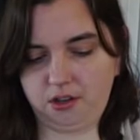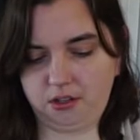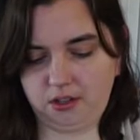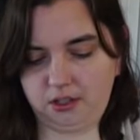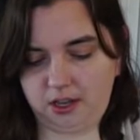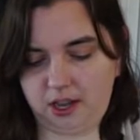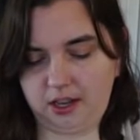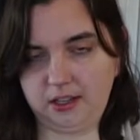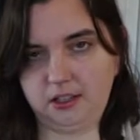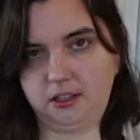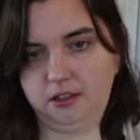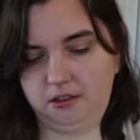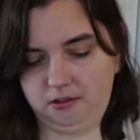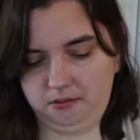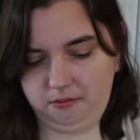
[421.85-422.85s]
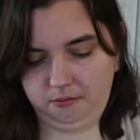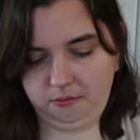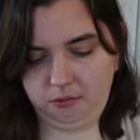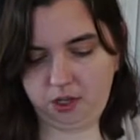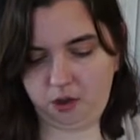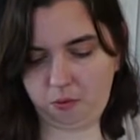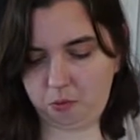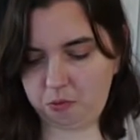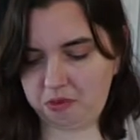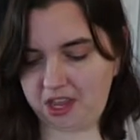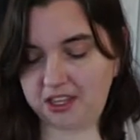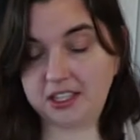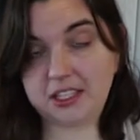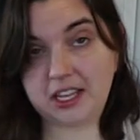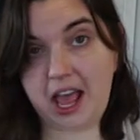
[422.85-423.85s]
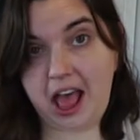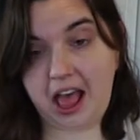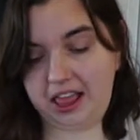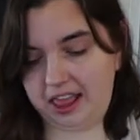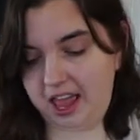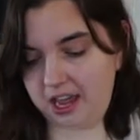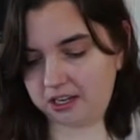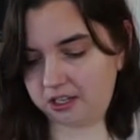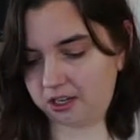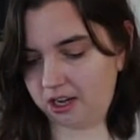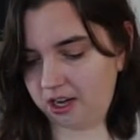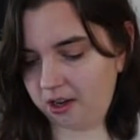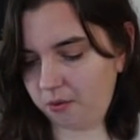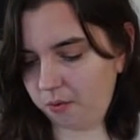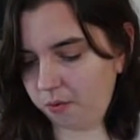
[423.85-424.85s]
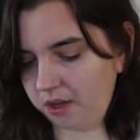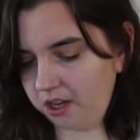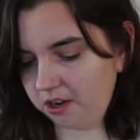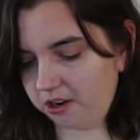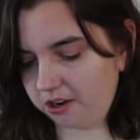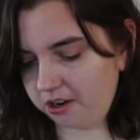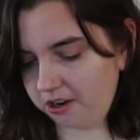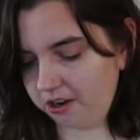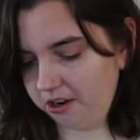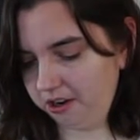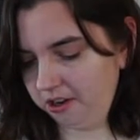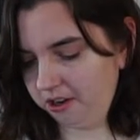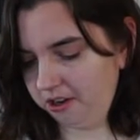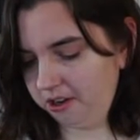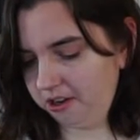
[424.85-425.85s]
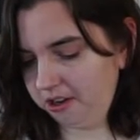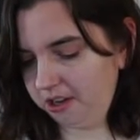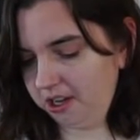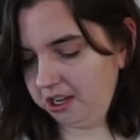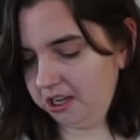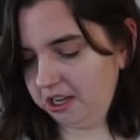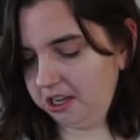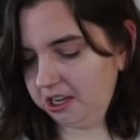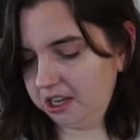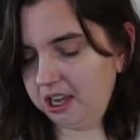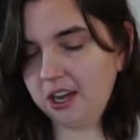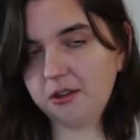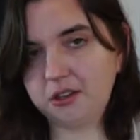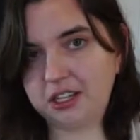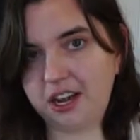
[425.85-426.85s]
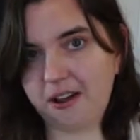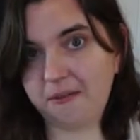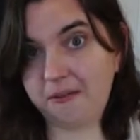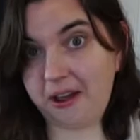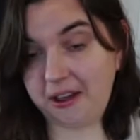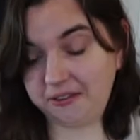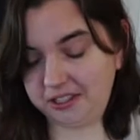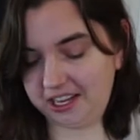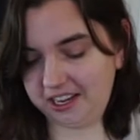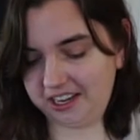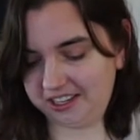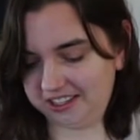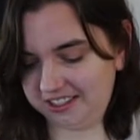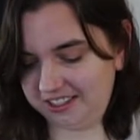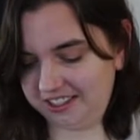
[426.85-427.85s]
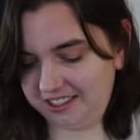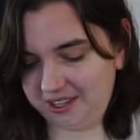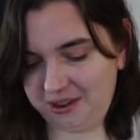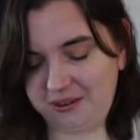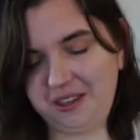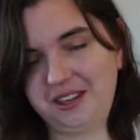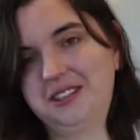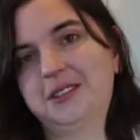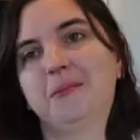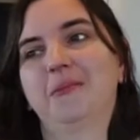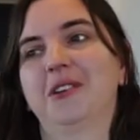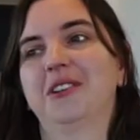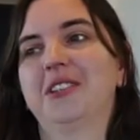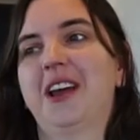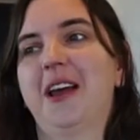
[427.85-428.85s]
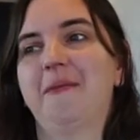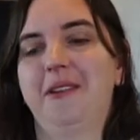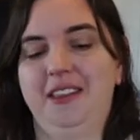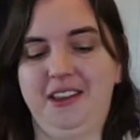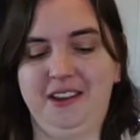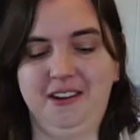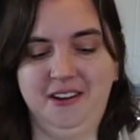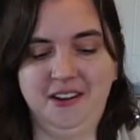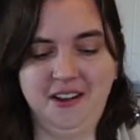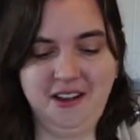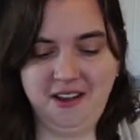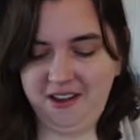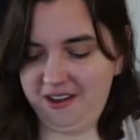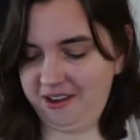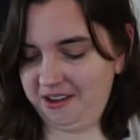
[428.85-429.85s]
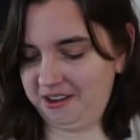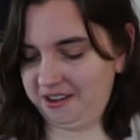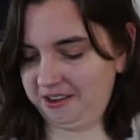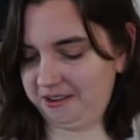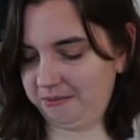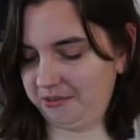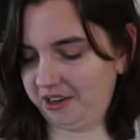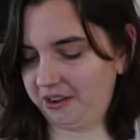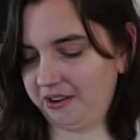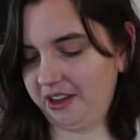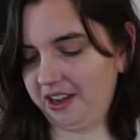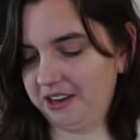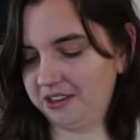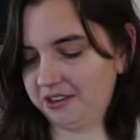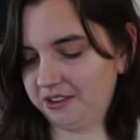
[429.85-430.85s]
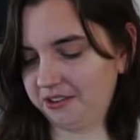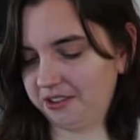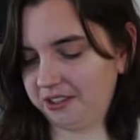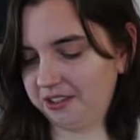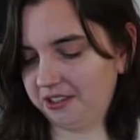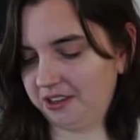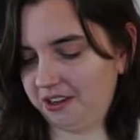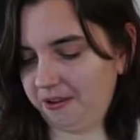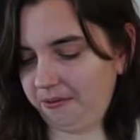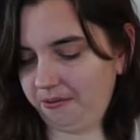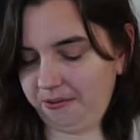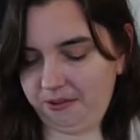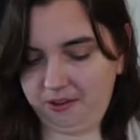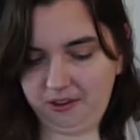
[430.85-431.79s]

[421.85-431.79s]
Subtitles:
size. So that's that. And we are countdown 5 seconds. So that's some good time in there. I'm gonna go ahead and turn this off.